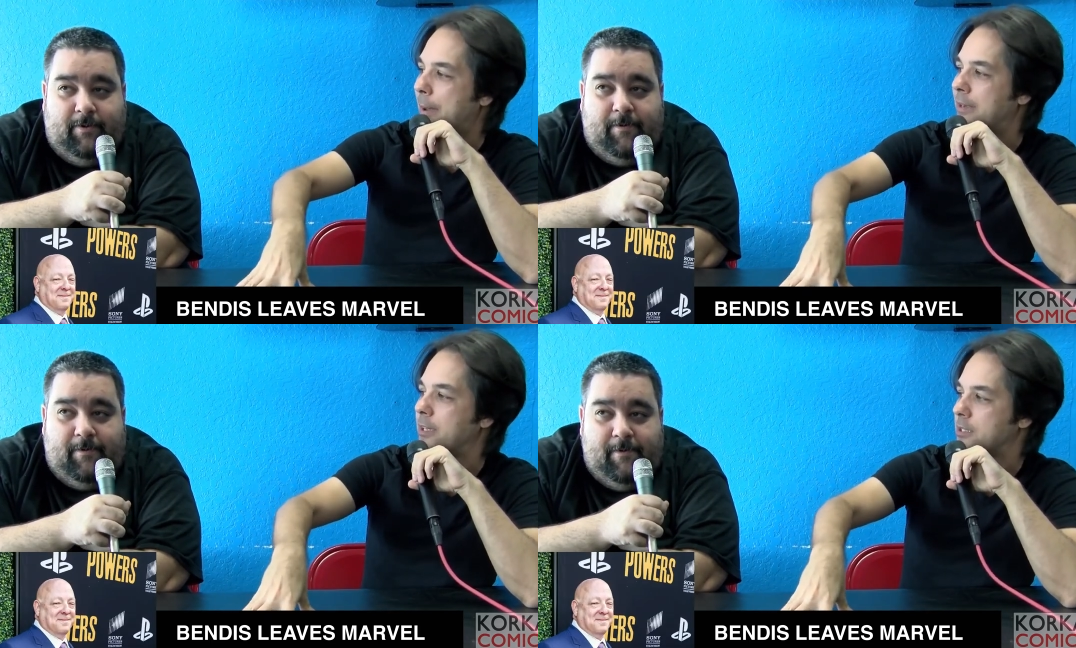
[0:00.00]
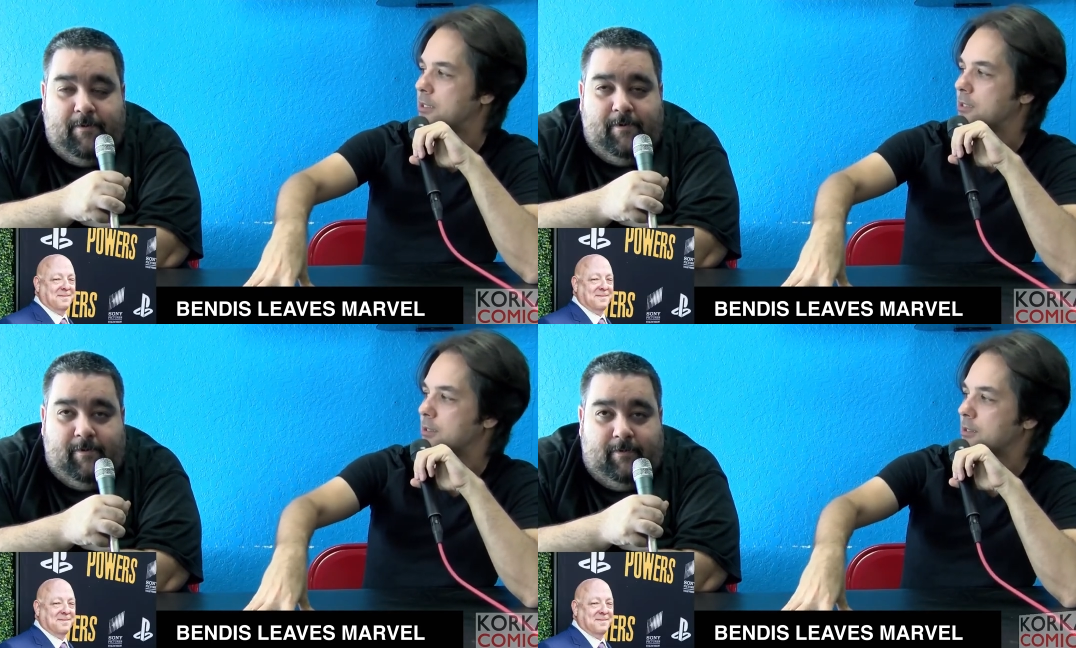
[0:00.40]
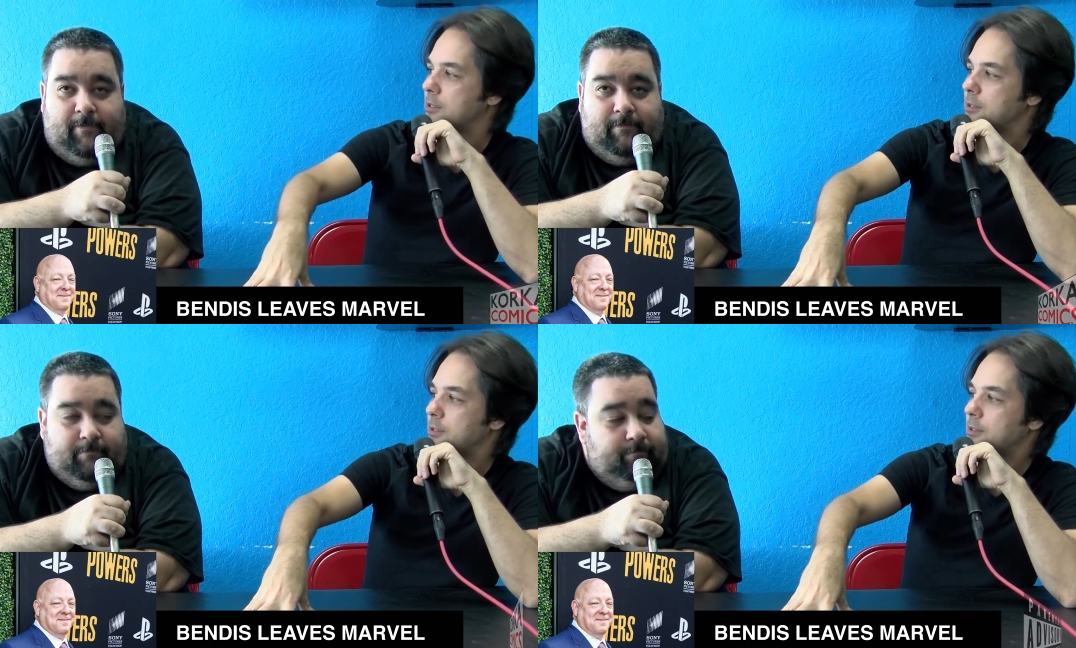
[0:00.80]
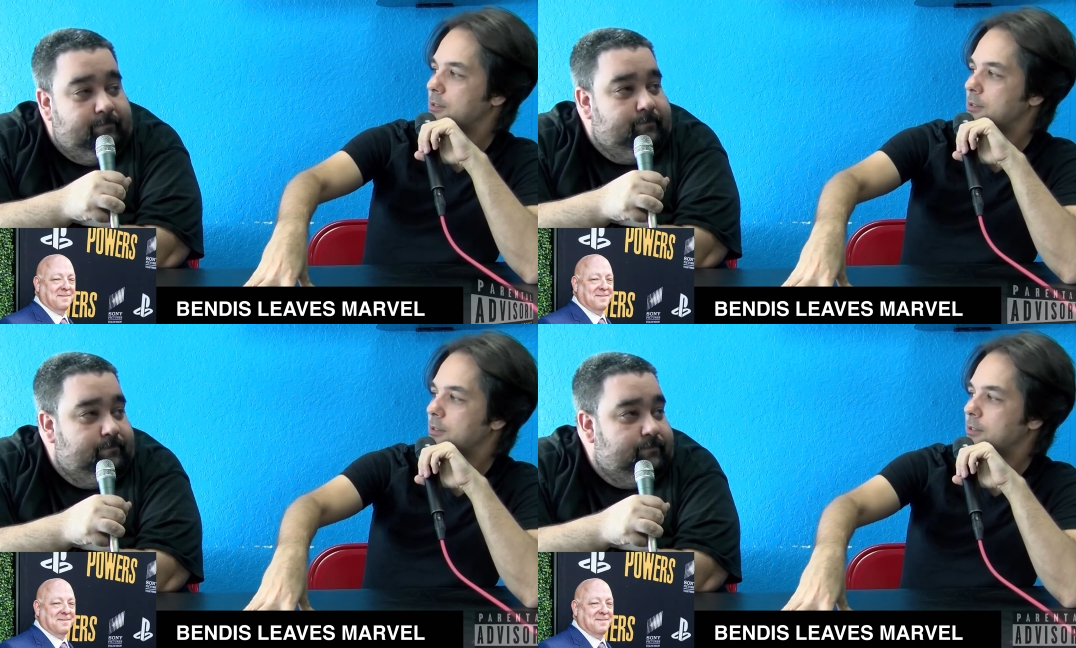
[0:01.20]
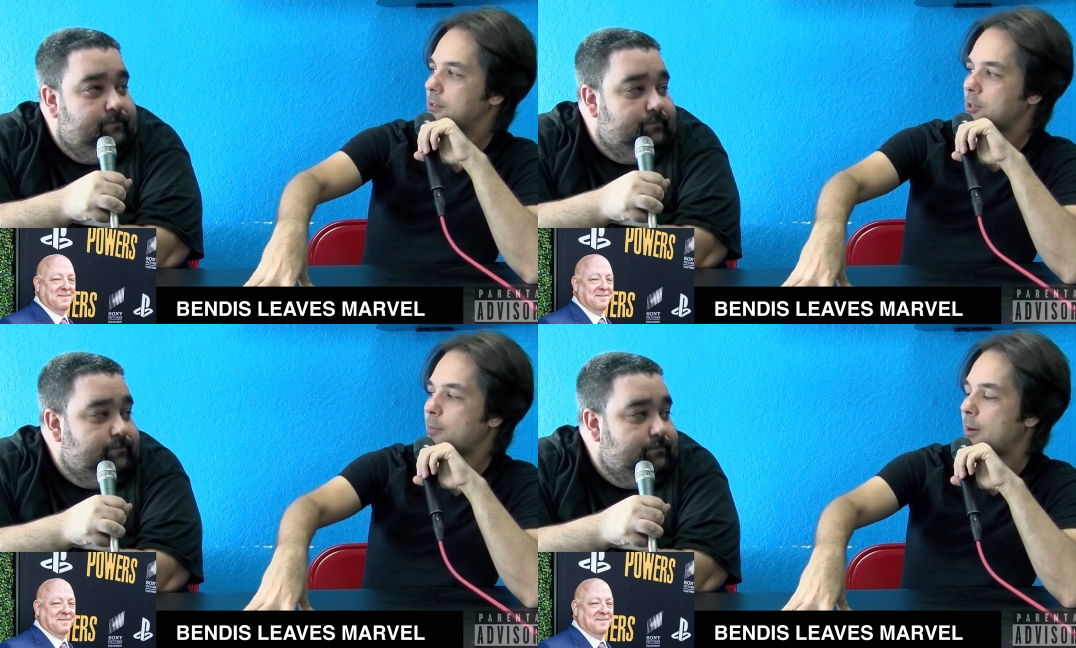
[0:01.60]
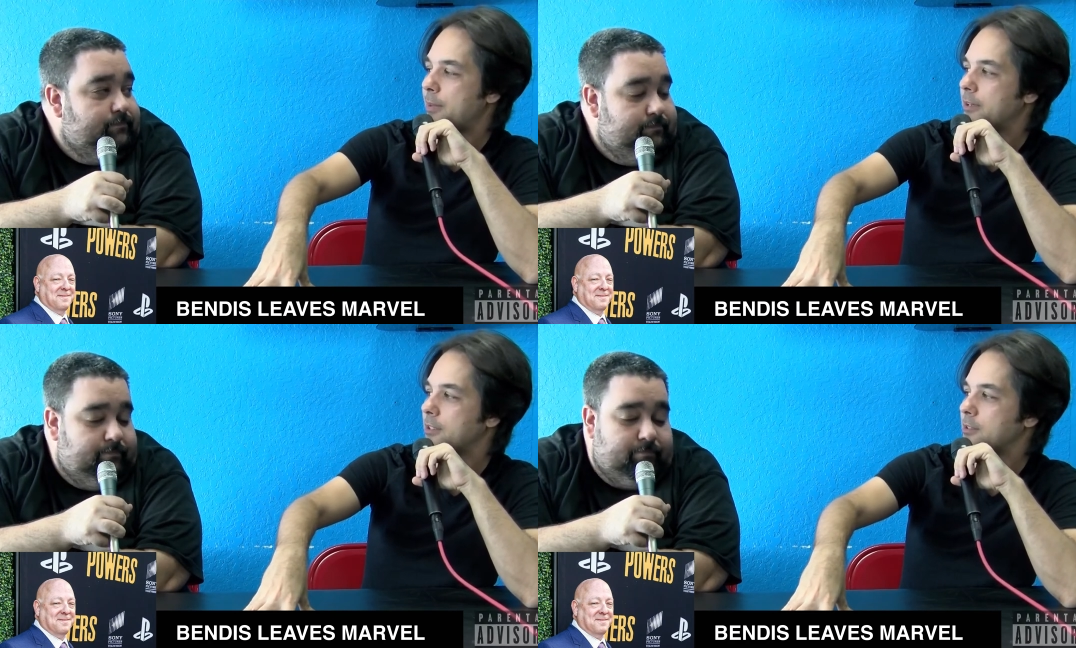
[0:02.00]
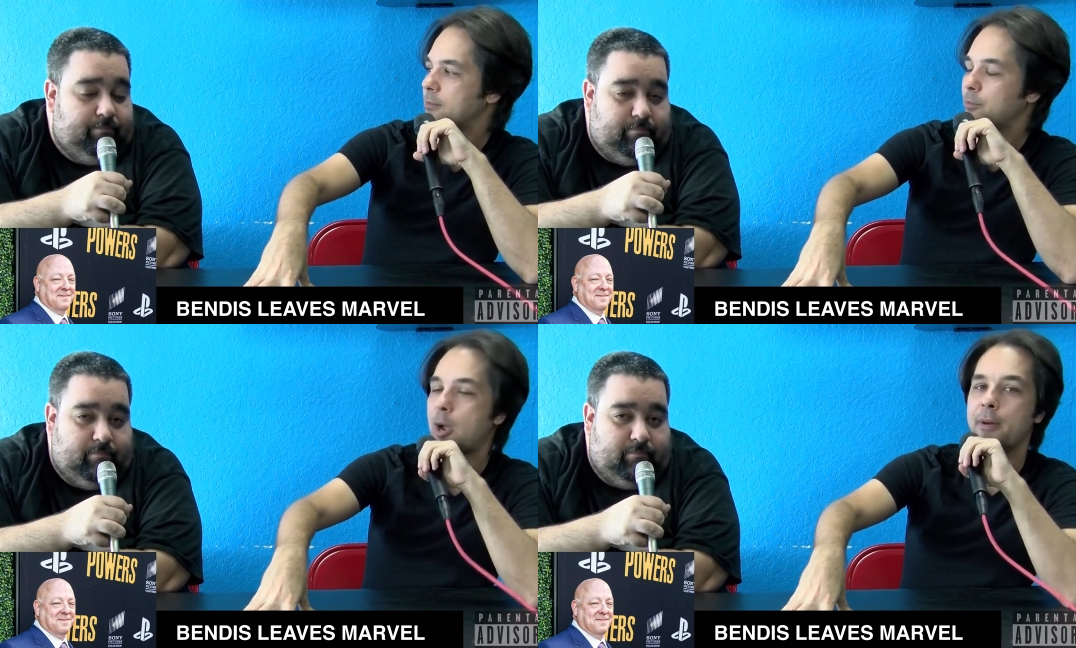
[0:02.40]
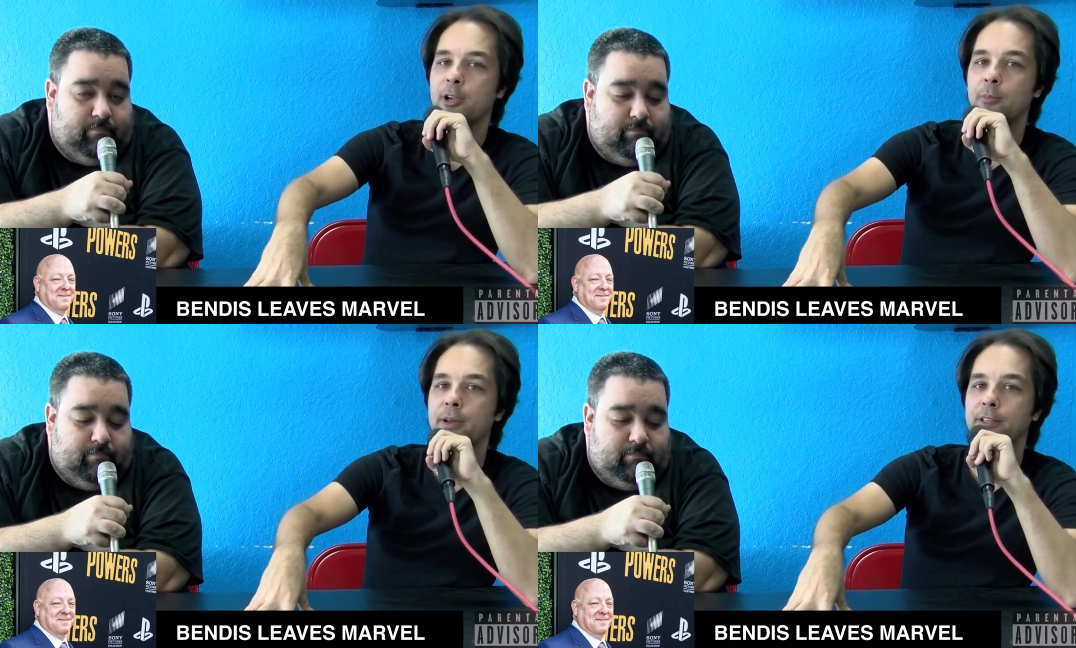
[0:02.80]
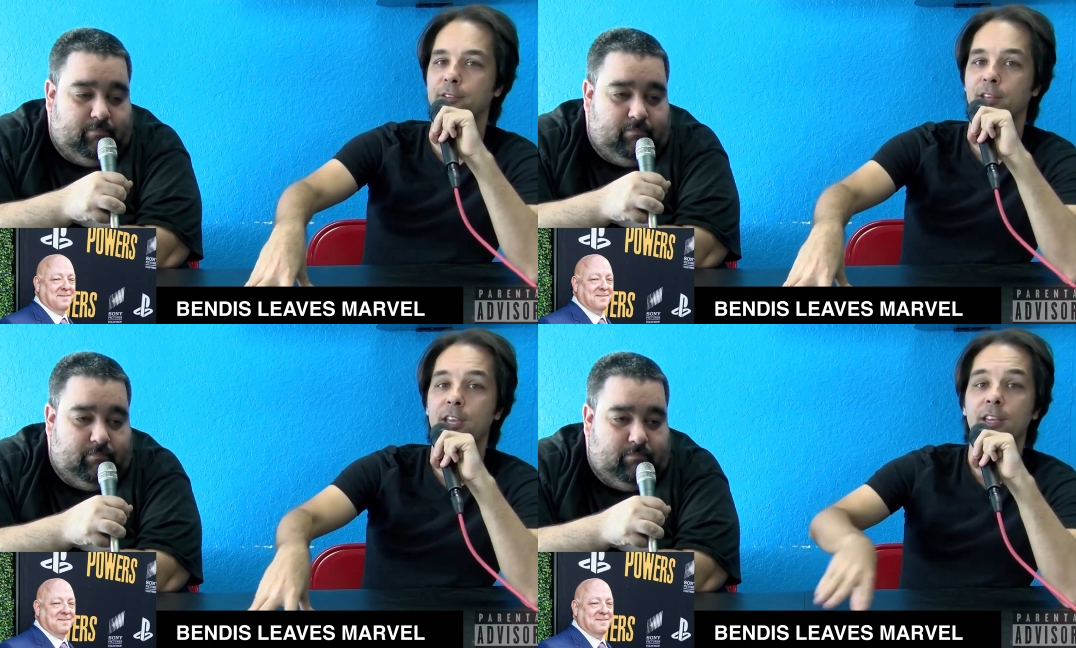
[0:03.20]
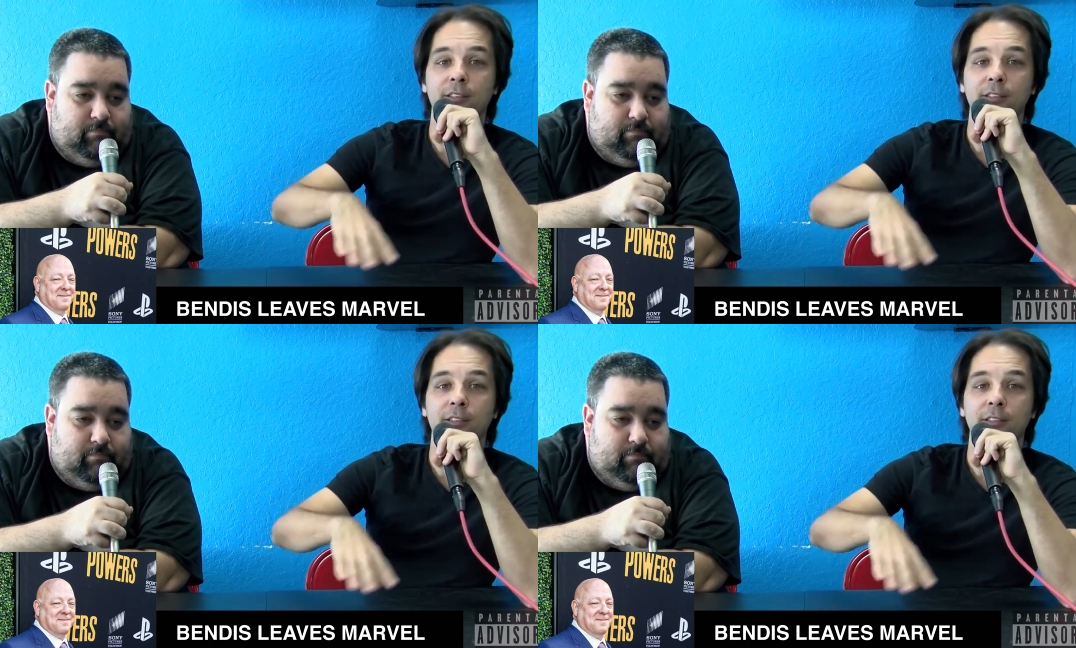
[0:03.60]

Speaker 1: Bendis. It's all about Bendis. Brian Michael Bendis.